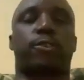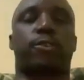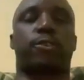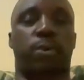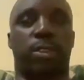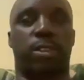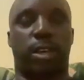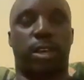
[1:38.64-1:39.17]

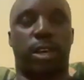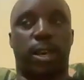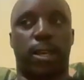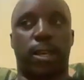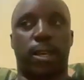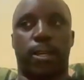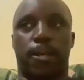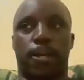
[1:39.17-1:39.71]
also with
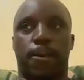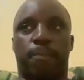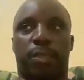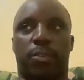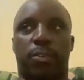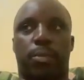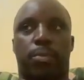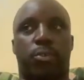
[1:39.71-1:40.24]
a
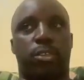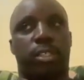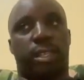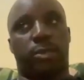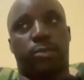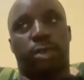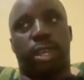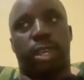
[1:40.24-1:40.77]

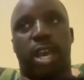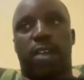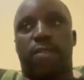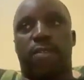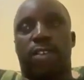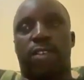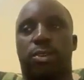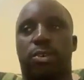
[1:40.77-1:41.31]
project that we
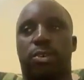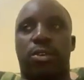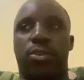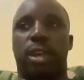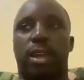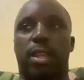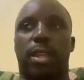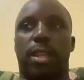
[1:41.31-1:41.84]
have in
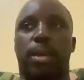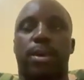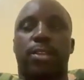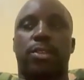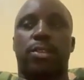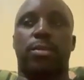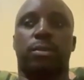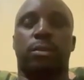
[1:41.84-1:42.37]
northern Uganda,
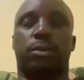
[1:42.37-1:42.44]
but